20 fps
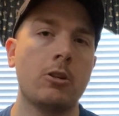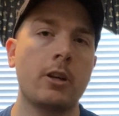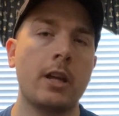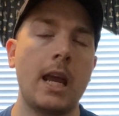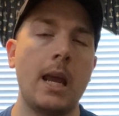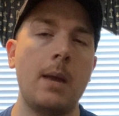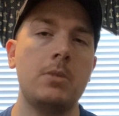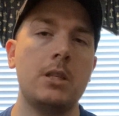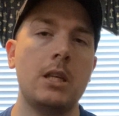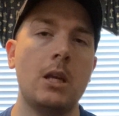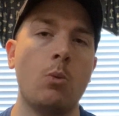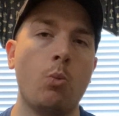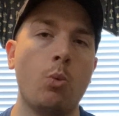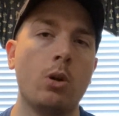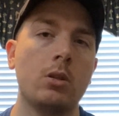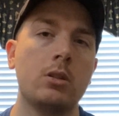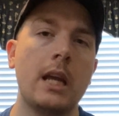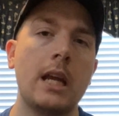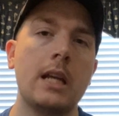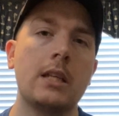games, it
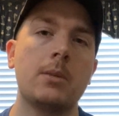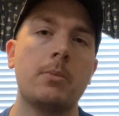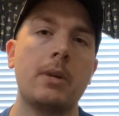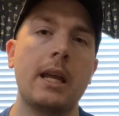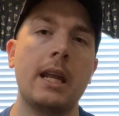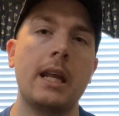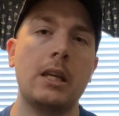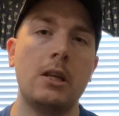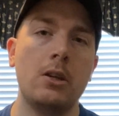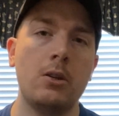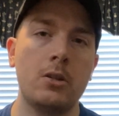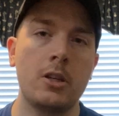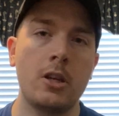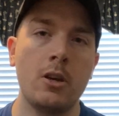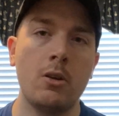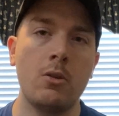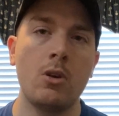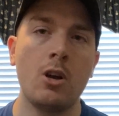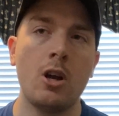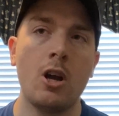will take some getting used
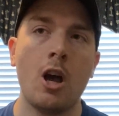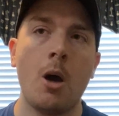to,